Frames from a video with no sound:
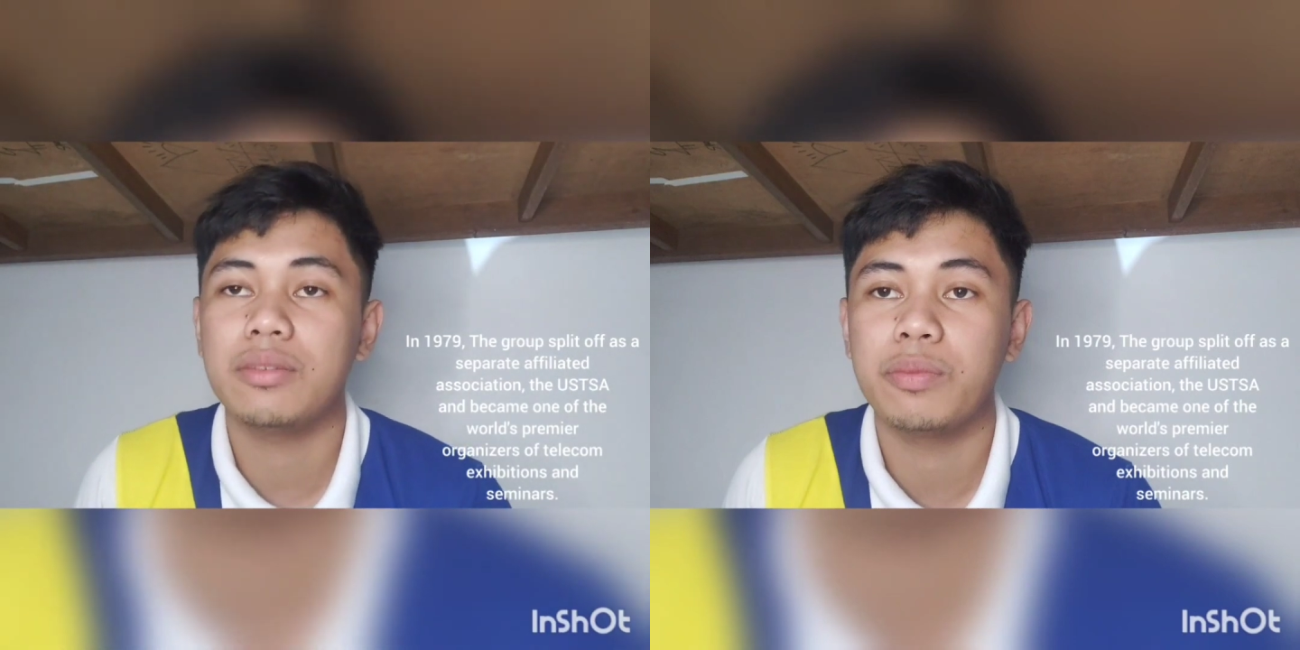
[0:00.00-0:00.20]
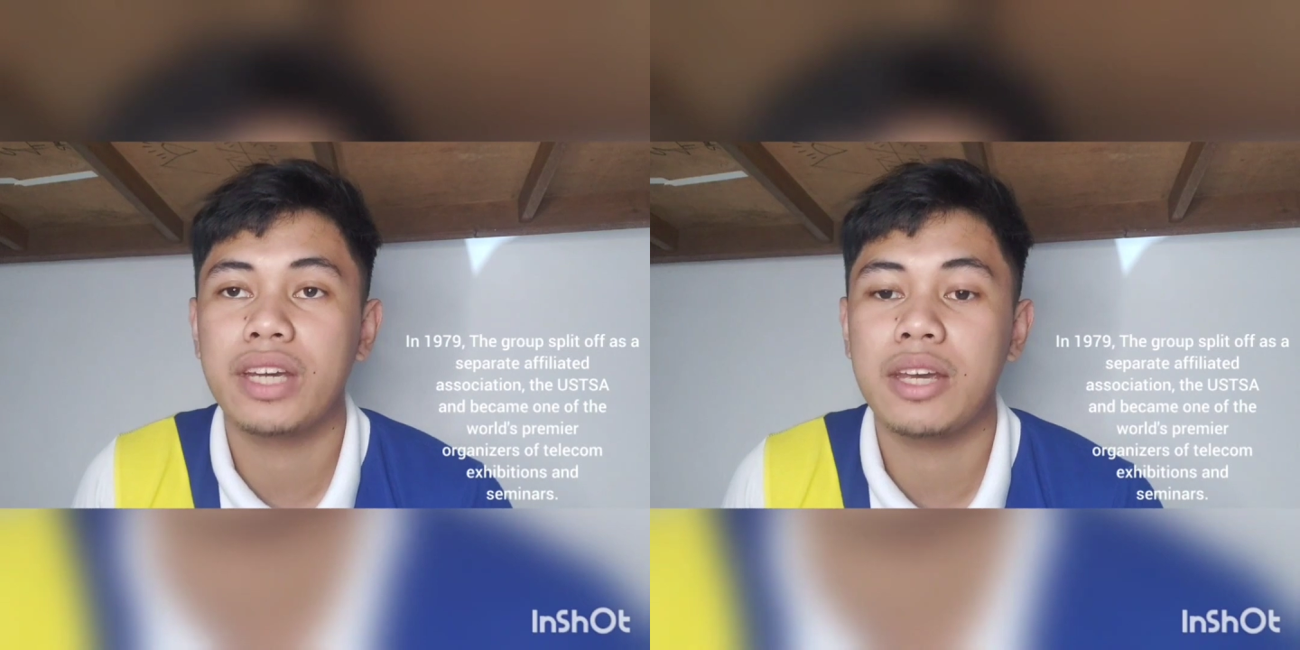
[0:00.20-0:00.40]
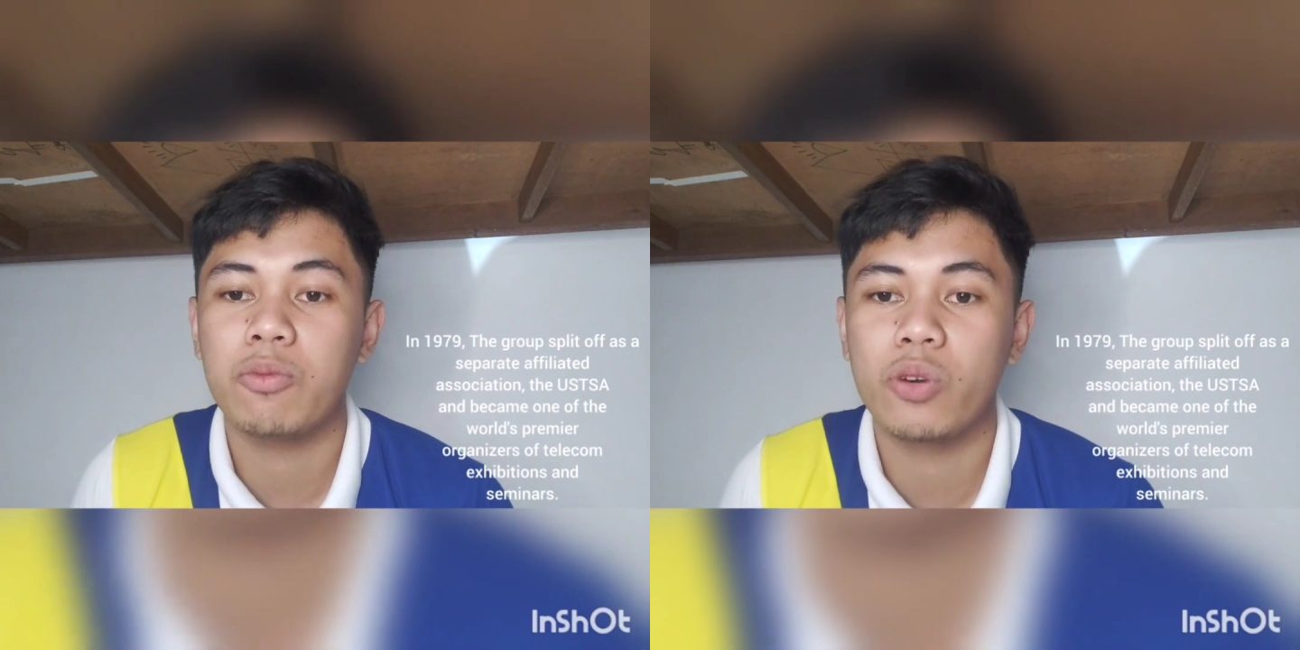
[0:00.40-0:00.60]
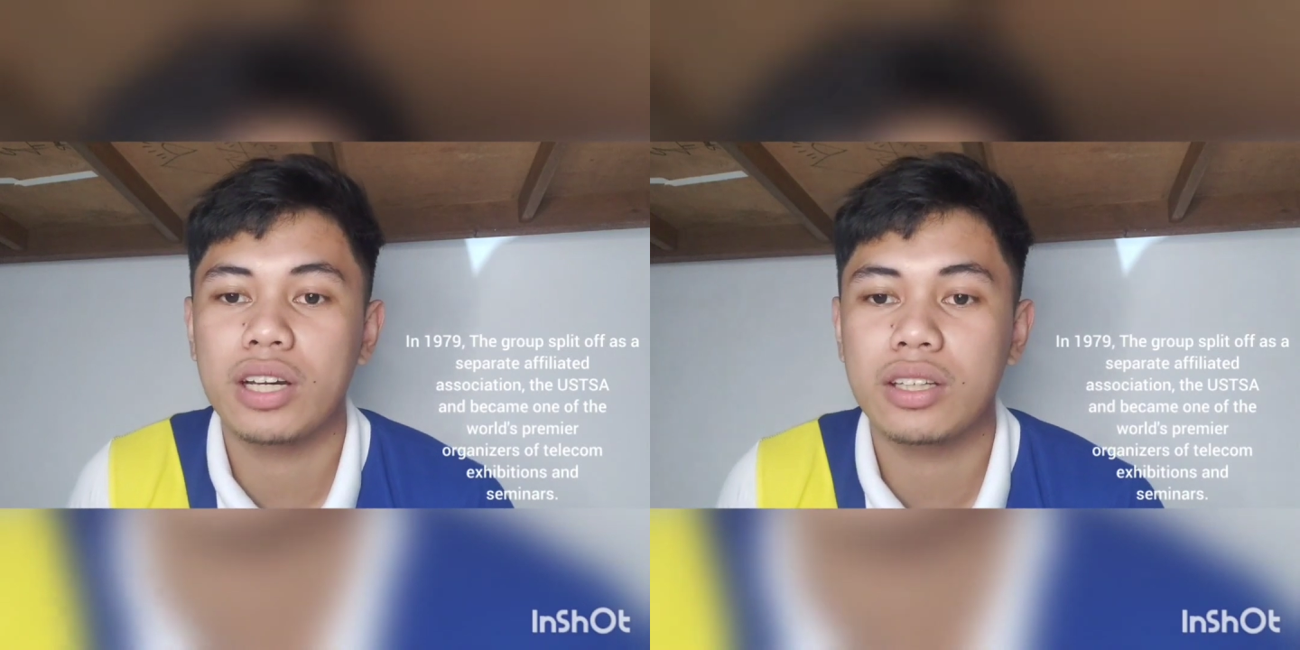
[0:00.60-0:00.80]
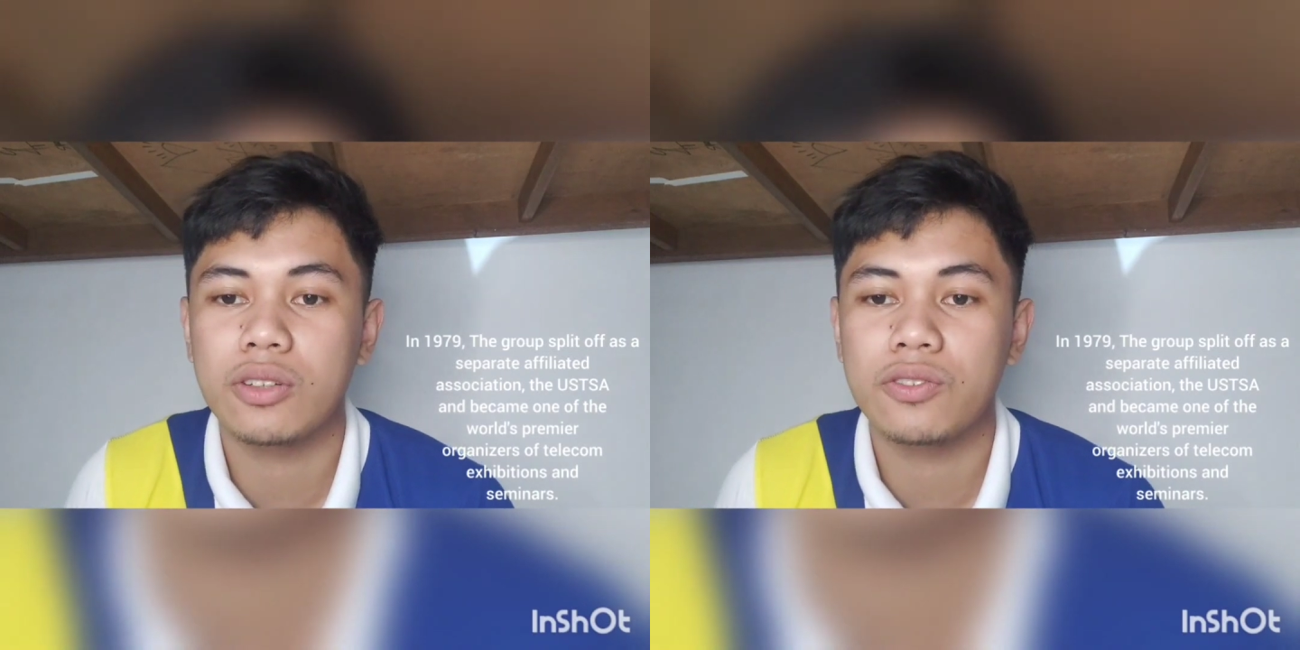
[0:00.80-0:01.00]
became
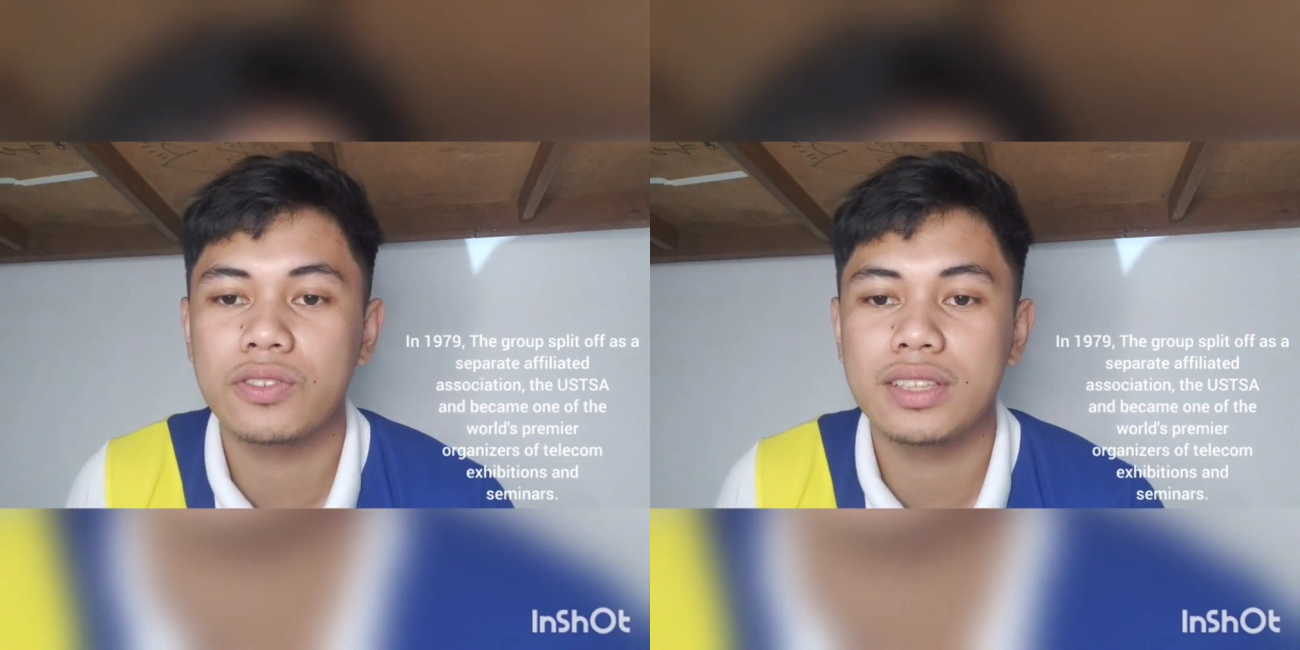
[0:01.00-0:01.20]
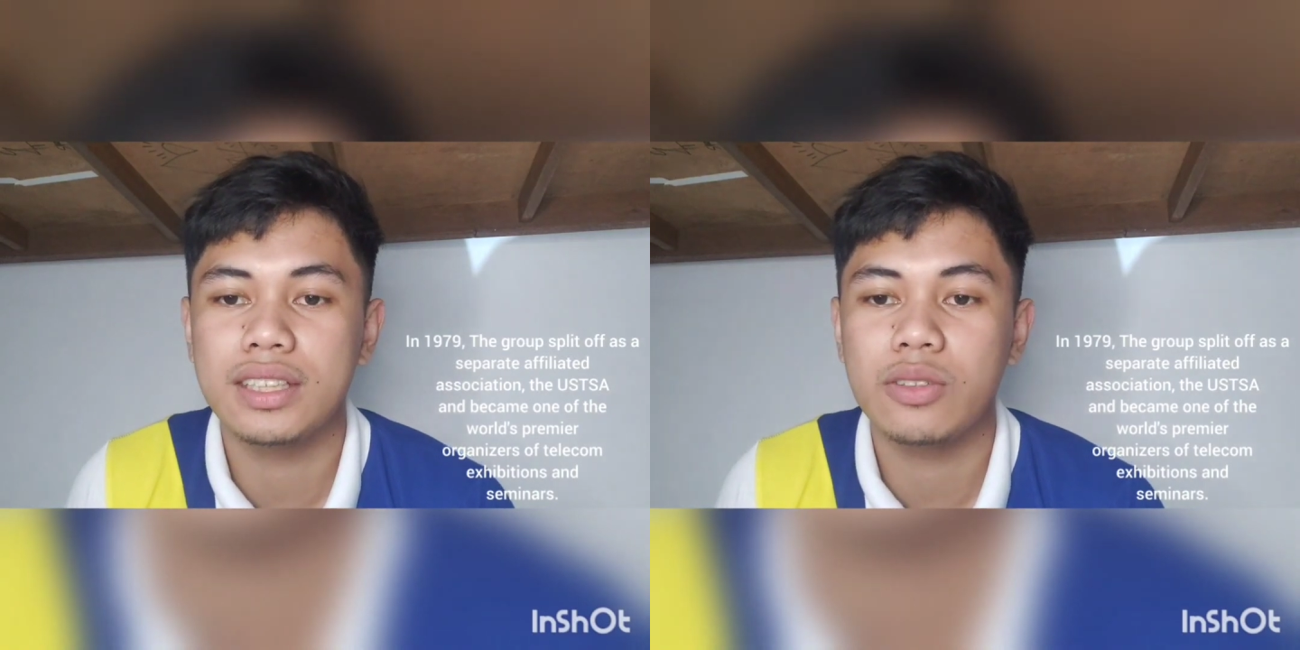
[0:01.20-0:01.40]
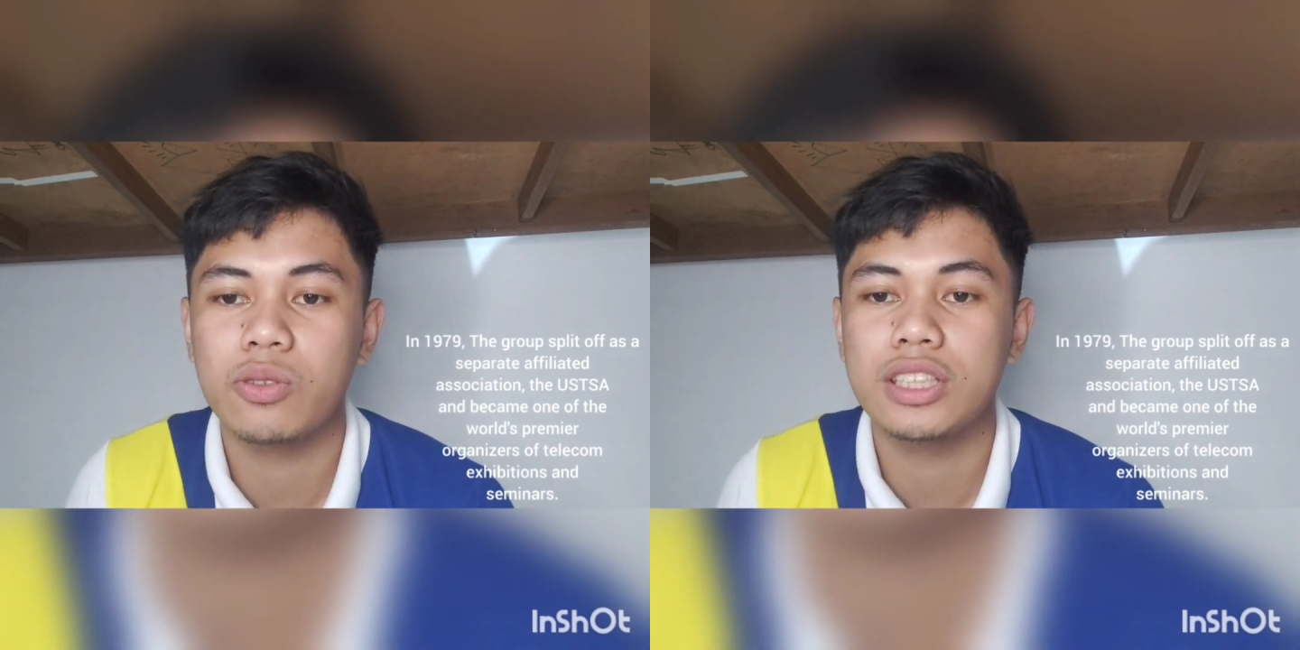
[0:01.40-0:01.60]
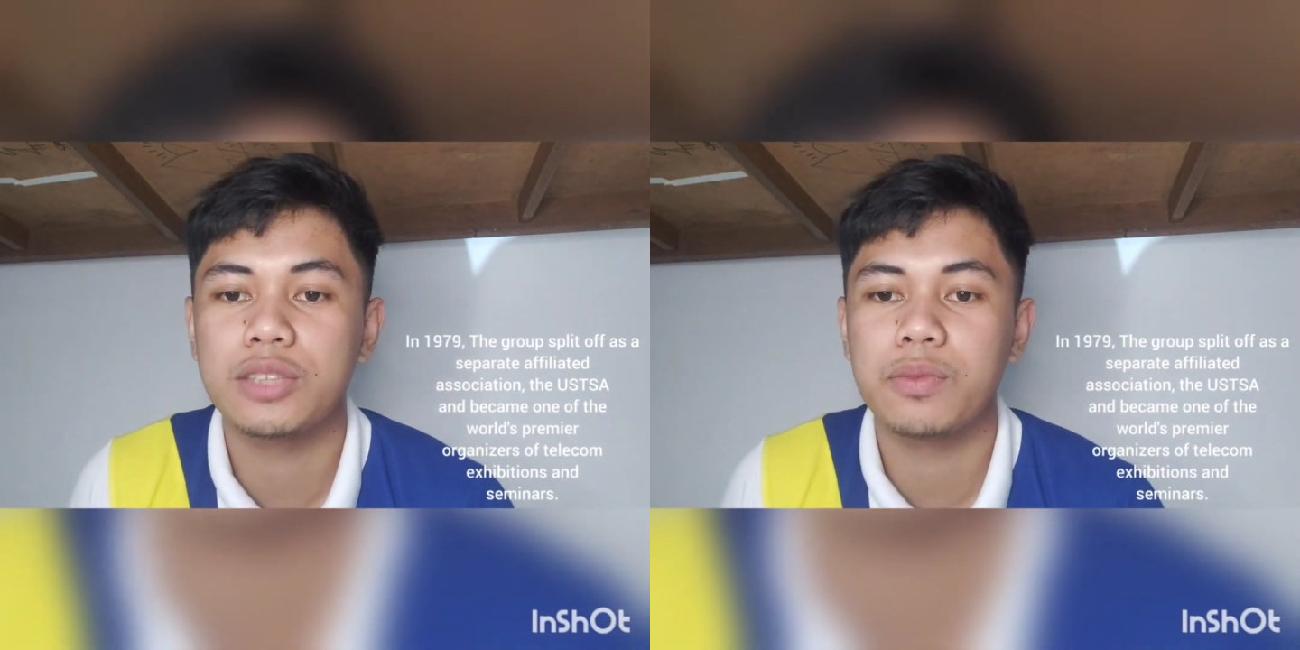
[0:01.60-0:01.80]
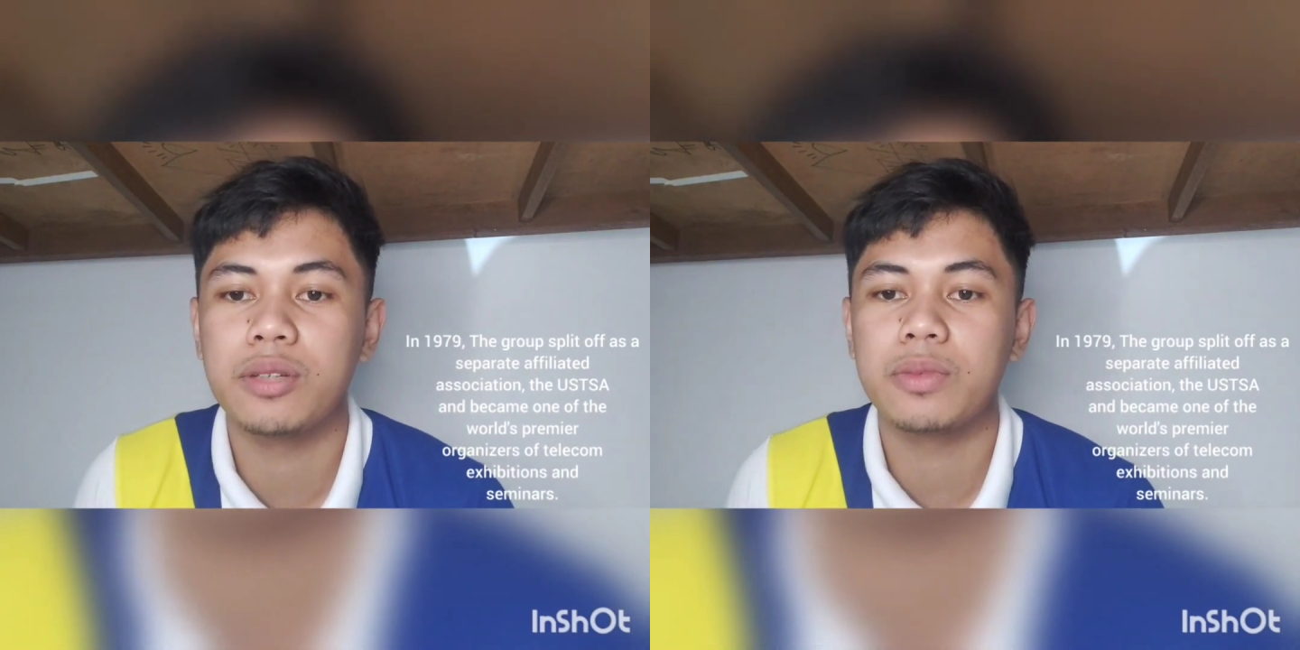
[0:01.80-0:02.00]
one of the world's
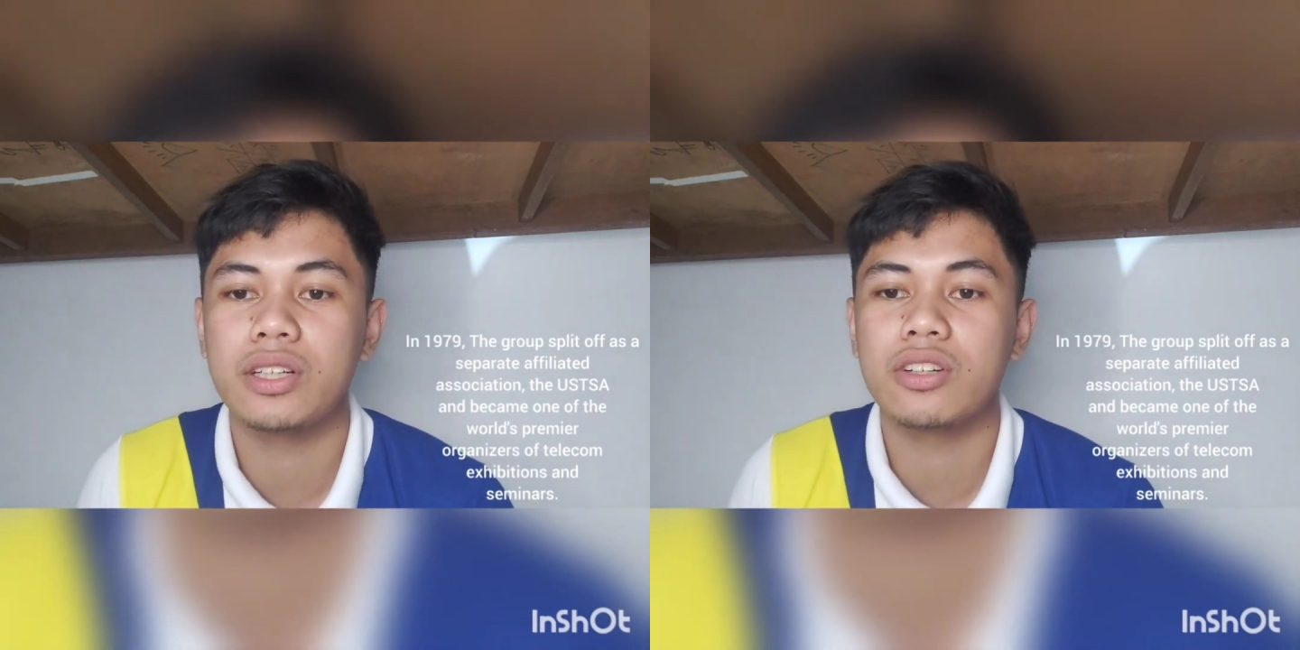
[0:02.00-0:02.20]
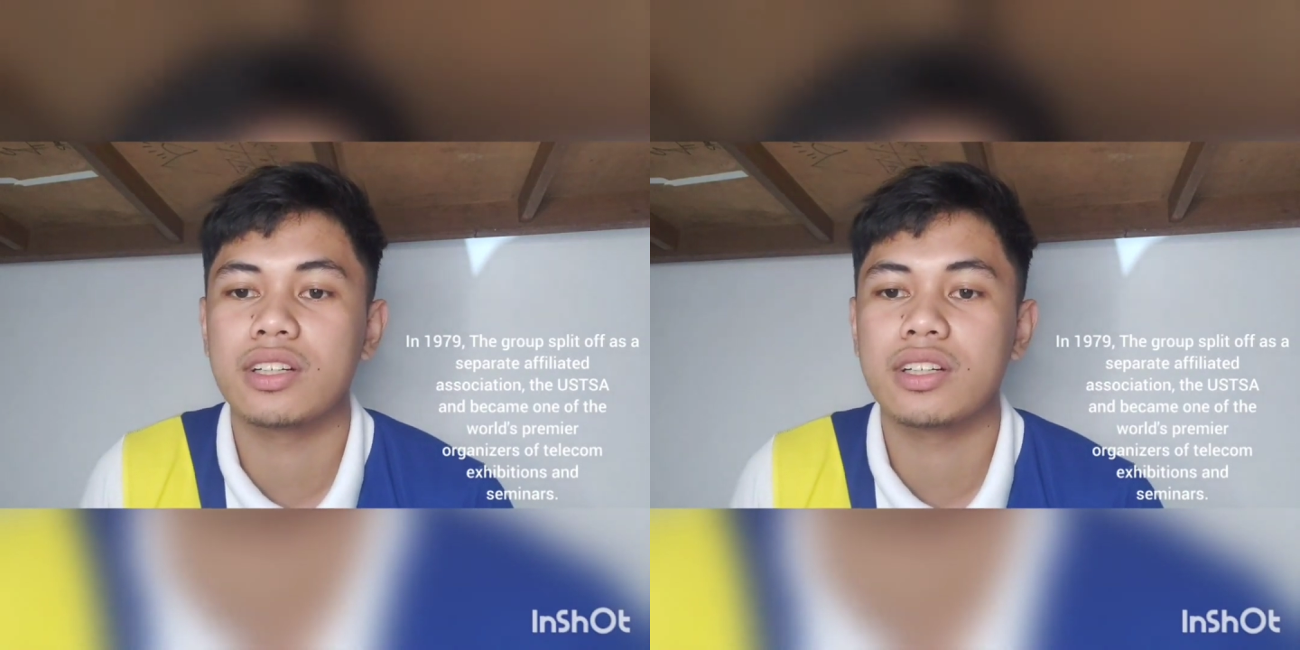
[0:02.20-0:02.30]
premier